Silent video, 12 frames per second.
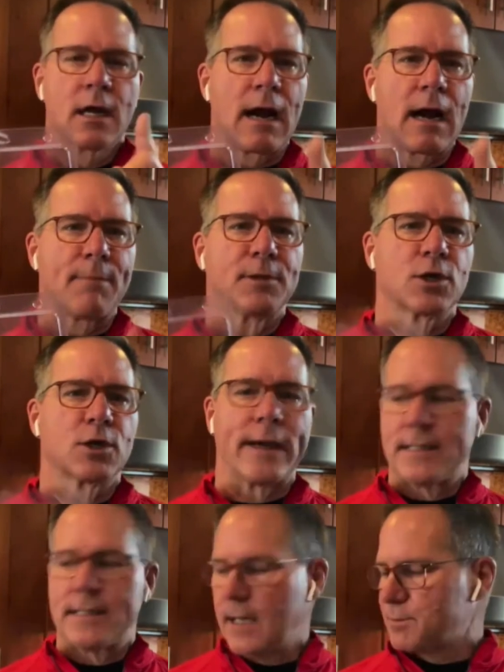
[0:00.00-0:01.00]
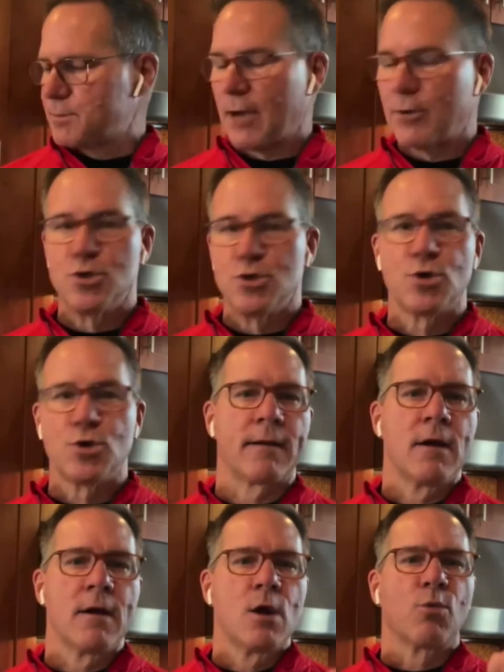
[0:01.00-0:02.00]
Couple of quick tips how you can
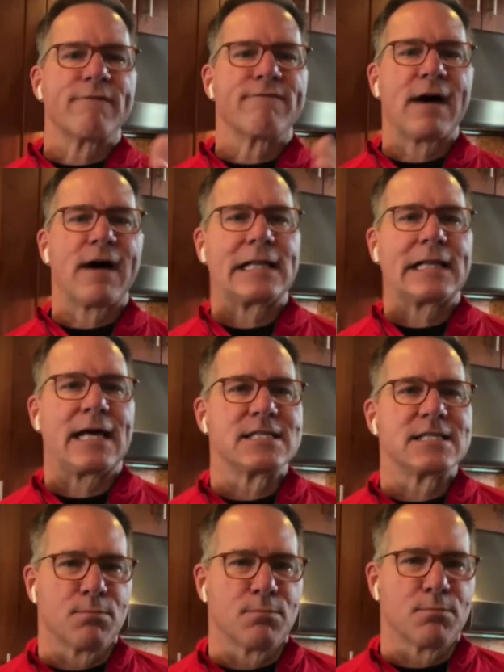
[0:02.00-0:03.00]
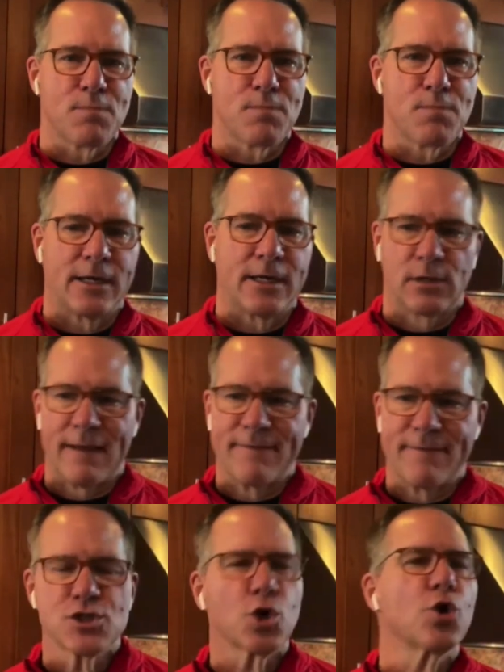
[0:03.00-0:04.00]
revitalize some things back in your life.
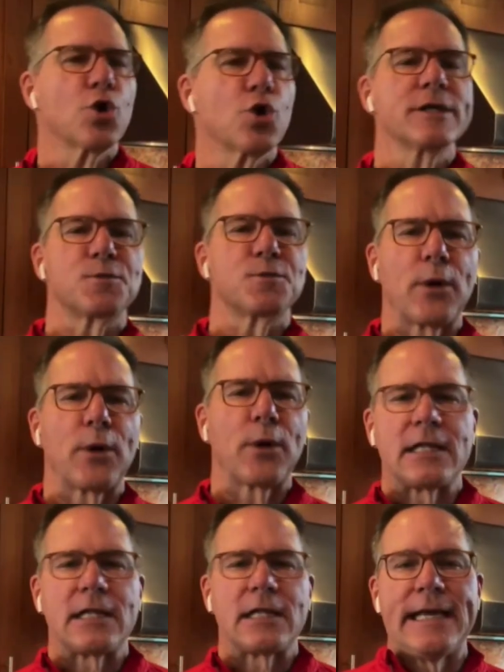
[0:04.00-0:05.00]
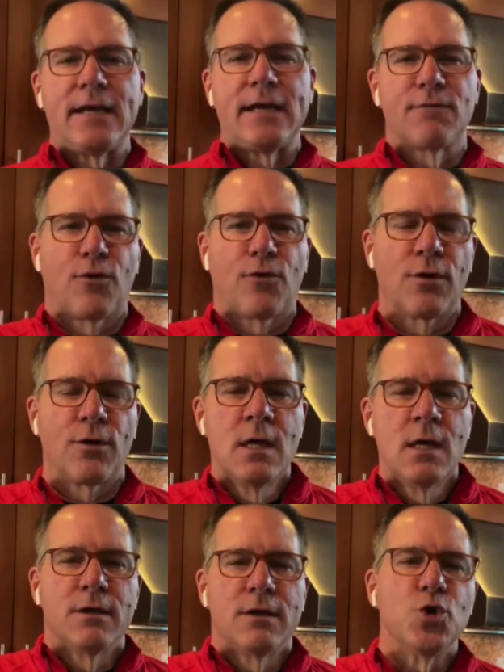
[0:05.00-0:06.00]
It's early spring cleaning for
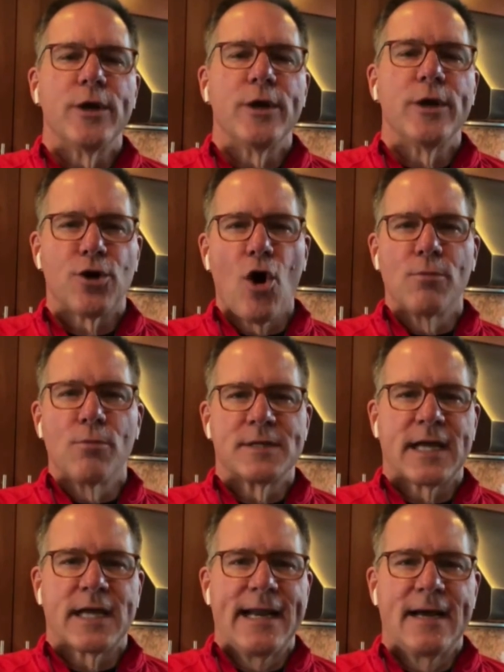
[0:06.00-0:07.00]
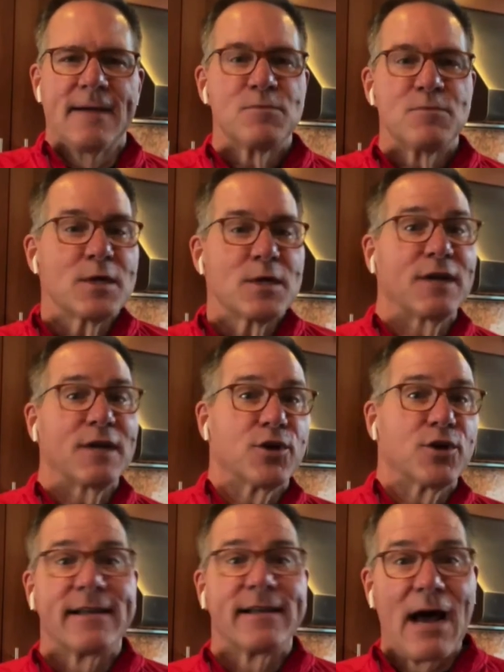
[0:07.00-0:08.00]
you and your home to kind of, especially if you're
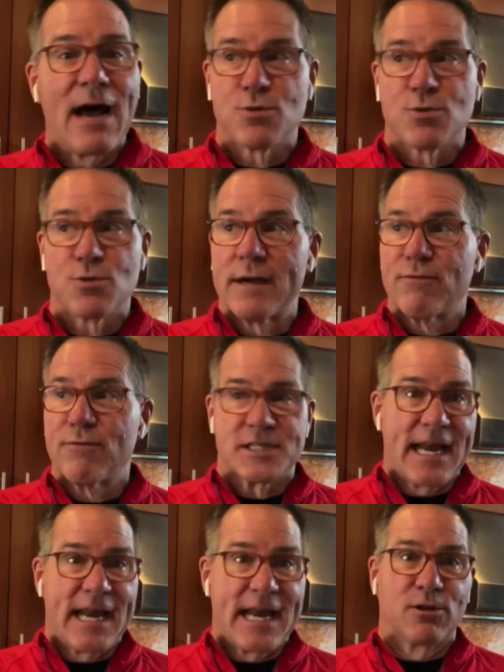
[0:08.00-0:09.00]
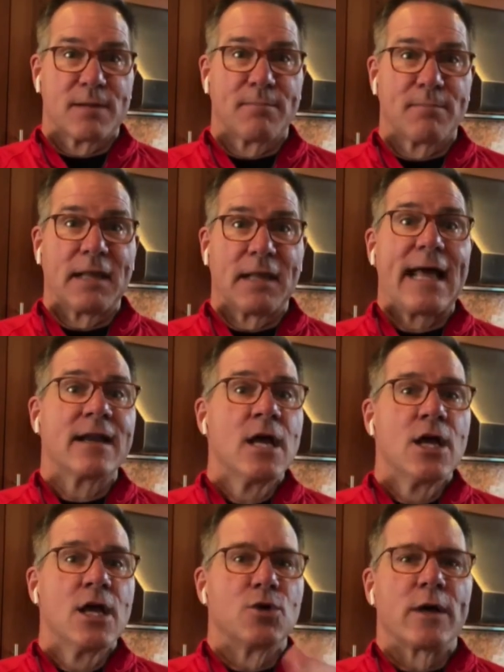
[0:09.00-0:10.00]
getting the house ready for sale or something like that,
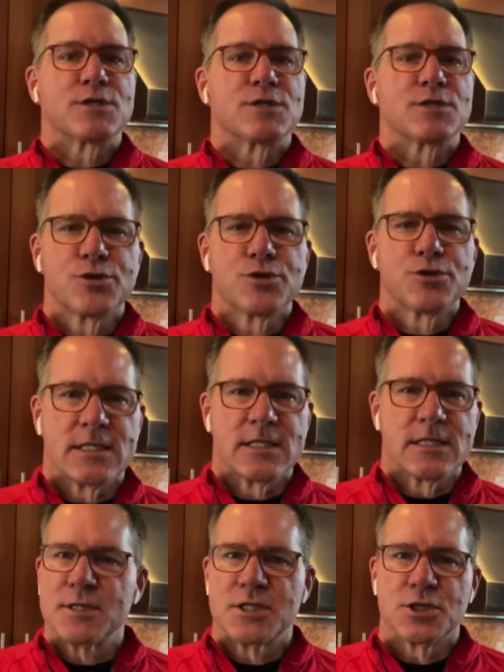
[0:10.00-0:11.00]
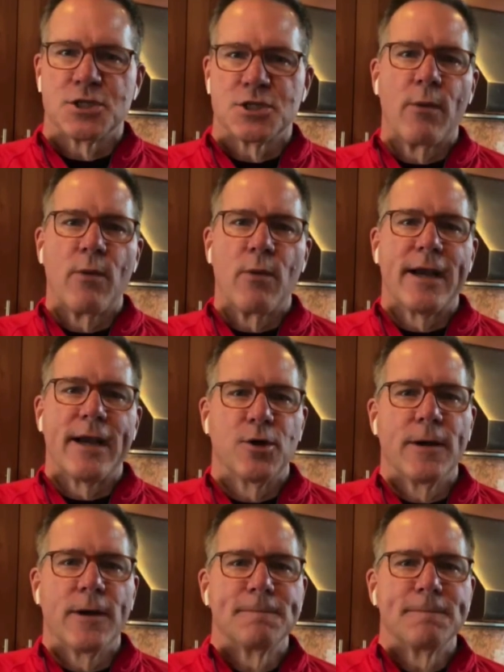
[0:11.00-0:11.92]
you want to spruce things up. This is a great way to do it.